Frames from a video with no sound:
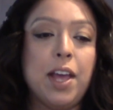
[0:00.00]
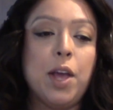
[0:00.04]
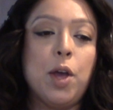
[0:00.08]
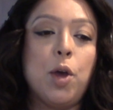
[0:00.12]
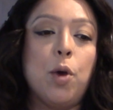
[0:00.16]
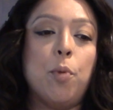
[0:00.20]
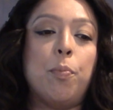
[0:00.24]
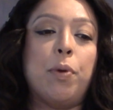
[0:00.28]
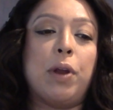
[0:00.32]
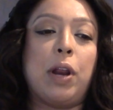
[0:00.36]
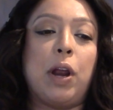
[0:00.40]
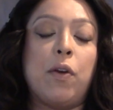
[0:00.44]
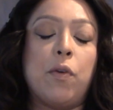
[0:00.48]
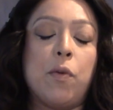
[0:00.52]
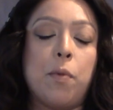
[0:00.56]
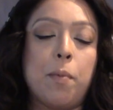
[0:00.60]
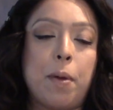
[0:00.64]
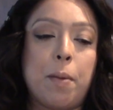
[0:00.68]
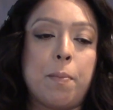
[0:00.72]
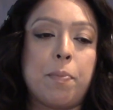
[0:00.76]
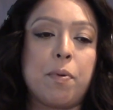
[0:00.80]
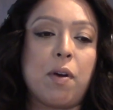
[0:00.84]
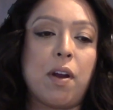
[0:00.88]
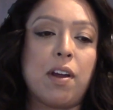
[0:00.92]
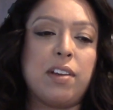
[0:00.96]
But I remember,
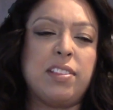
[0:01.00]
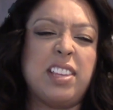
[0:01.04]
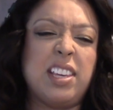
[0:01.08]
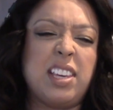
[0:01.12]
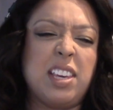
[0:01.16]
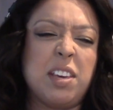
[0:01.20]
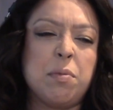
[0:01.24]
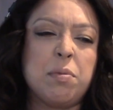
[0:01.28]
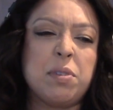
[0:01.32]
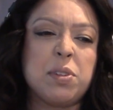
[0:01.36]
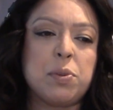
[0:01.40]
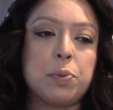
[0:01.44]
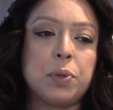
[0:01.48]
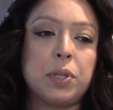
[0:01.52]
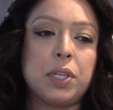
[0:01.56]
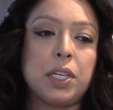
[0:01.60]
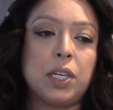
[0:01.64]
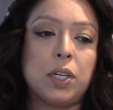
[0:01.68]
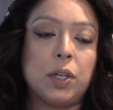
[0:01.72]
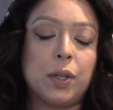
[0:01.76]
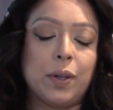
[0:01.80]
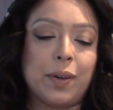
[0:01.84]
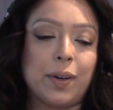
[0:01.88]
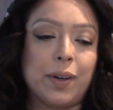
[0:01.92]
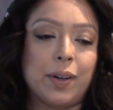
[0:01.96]
I think he was really
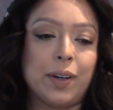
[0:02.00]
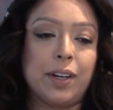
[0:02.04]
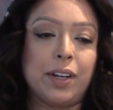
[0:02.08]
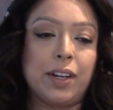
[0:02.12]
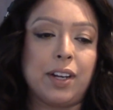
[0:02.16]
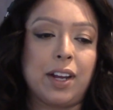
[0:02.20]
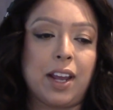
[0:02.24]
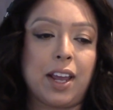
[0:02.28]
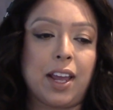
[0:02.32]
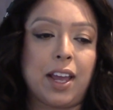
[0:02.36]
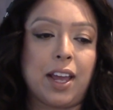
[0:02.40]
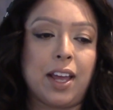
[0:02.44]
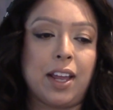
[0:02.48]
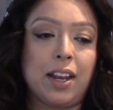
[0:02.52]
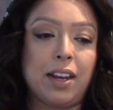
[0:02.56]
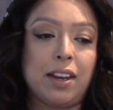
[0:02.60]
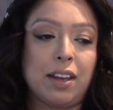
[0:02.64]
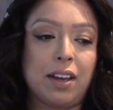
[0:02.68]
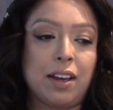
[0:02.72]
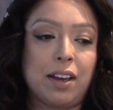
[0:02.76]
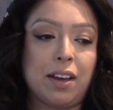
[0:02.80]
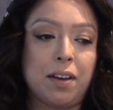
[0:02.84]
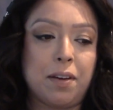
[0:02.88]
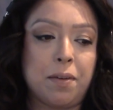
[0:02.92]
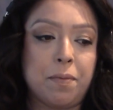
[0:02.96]
hurt,
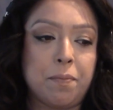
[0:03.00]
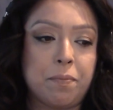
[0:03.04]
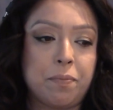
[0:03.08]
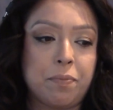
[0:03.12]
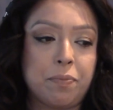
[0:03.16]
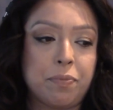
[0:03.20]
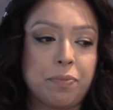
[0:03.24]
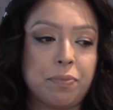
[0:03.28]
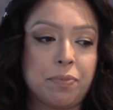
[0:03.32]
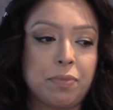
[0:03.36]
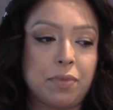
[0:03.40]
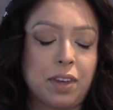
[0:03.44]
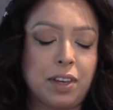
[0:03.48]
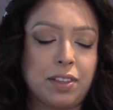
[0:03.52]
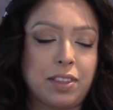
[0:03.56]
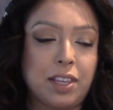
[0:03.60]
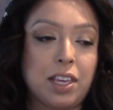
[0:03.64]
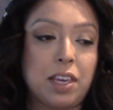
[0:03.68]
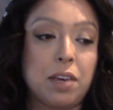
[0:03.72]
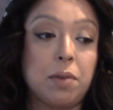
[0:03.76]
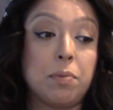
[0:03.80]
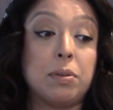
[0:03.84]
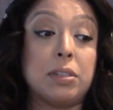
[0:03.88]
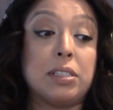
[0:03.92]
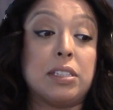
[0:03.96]
and I think he
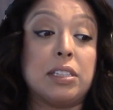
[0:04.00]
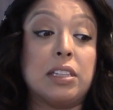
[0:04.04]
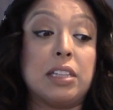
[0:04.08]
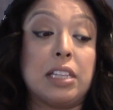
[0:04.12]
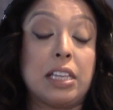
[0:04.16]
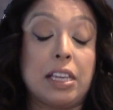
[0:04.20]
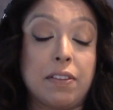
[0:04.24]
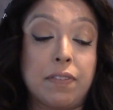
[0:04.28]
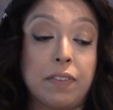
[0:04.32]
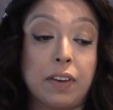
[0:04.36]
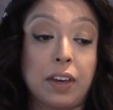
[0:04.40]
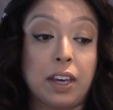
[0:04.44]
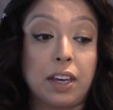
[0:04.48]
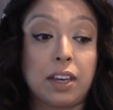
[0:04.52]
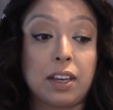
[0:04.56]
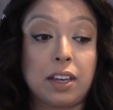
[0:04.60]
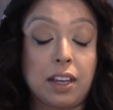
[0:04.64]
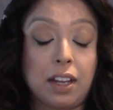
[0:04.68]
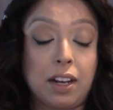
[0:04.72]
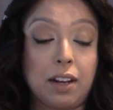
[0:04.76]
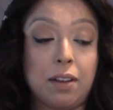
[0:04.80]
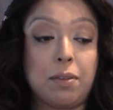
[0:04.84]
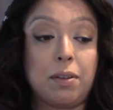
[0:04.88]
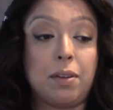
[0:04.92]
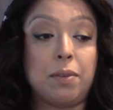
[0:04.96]
was leaving, and
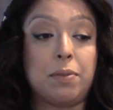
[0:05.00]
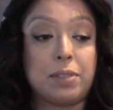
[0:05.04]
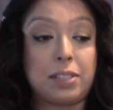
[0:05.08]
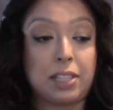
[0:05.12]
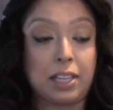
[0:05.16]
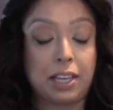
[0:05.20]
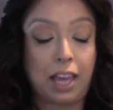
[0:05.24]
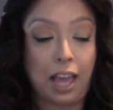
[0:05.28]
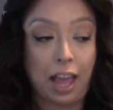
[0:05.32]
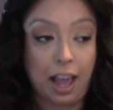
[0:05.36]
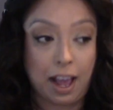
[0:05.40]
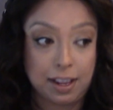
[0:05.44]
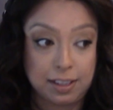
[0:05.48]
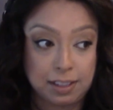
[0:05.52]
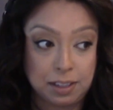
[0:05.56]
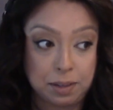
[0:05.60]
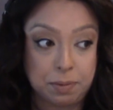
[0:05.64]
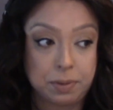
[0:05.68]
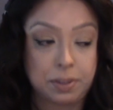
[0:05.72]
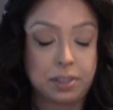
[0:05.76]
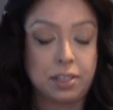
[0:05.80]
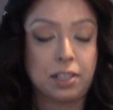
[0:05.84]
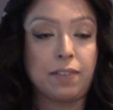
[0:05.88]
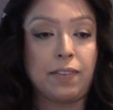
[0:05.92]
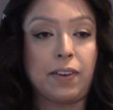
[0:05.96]
it was like as he was
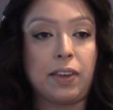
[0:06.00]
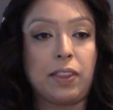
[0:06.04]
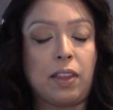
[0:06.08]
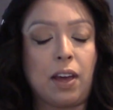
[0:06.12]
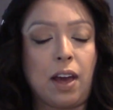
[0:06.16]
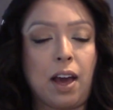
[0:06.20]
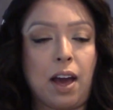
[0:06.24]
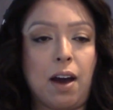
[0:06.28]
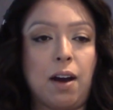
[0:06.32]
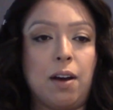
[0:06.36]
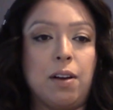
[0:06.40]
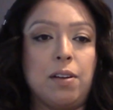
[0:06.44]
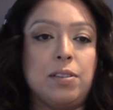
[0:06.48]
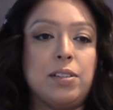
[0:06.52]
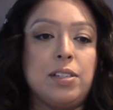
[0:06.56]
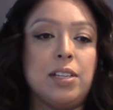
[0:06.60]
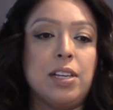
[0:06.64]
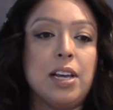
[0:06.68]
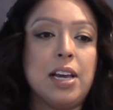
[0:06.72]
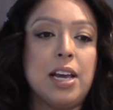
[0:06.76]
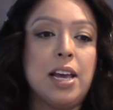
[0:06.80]
leaving the house,